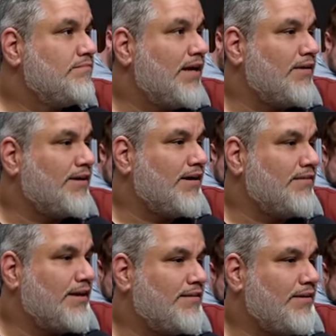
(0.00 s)
I don't care.
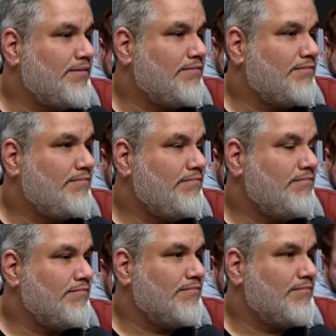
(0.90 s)
Like, they...
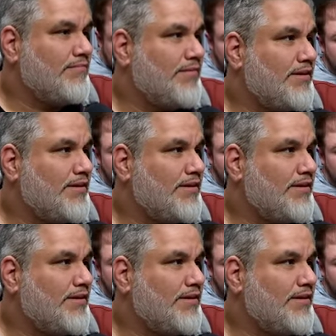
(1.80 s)
The